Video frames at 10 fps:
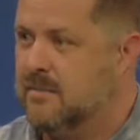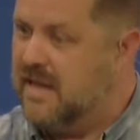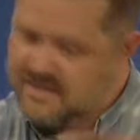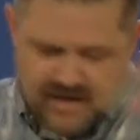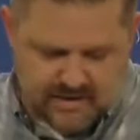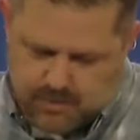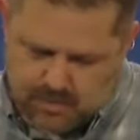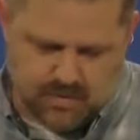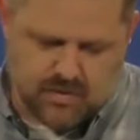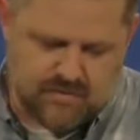But that's not the
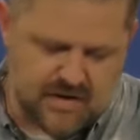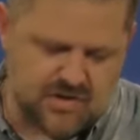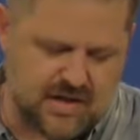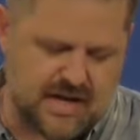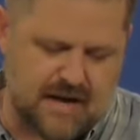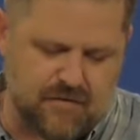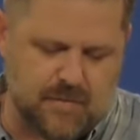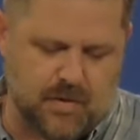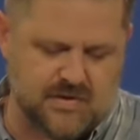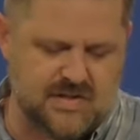biblical vision. Every
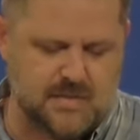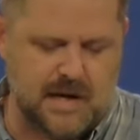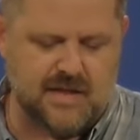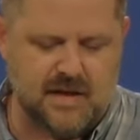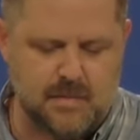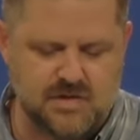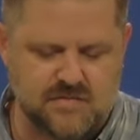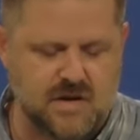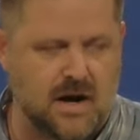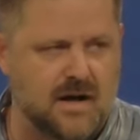person's made in the image
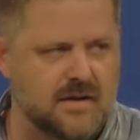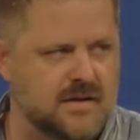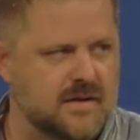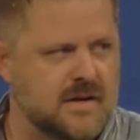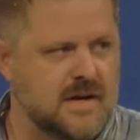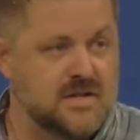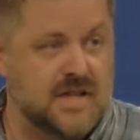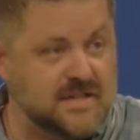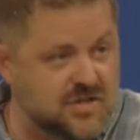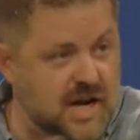of God.
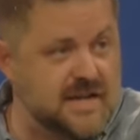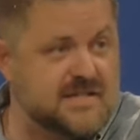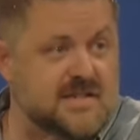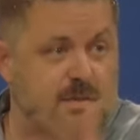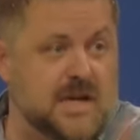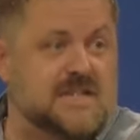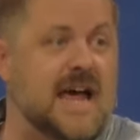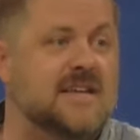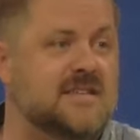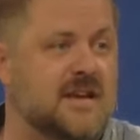So that's Genesis, and we get
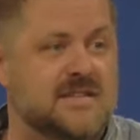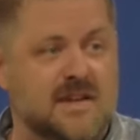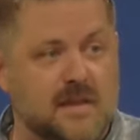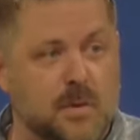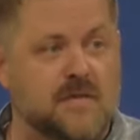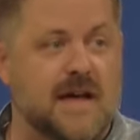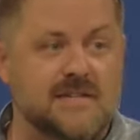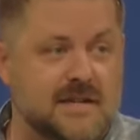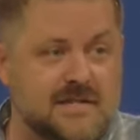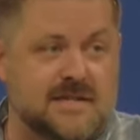to Exodus. And in the book of
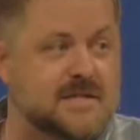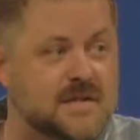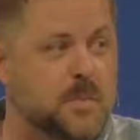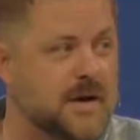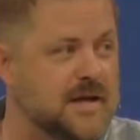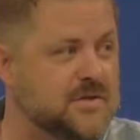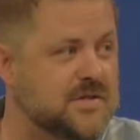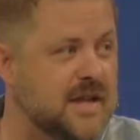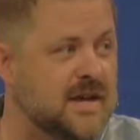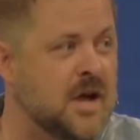Exodus, this is pretty
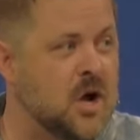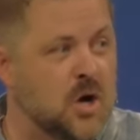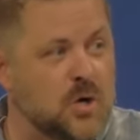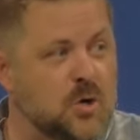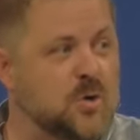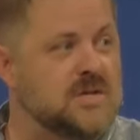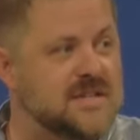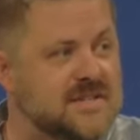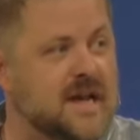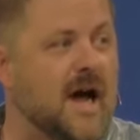interesting. Who
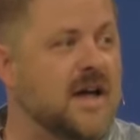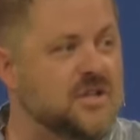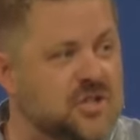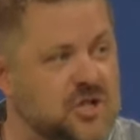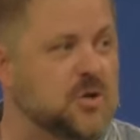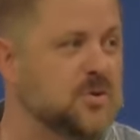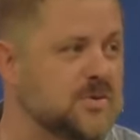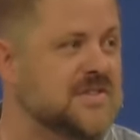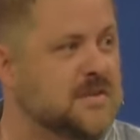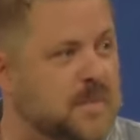does God
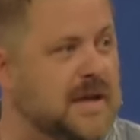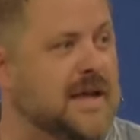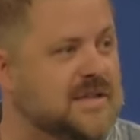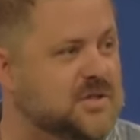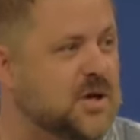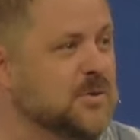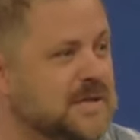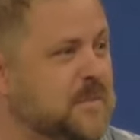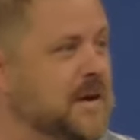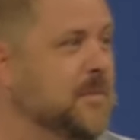choose to be his
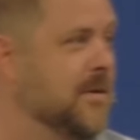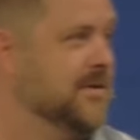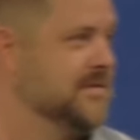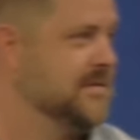chosen people?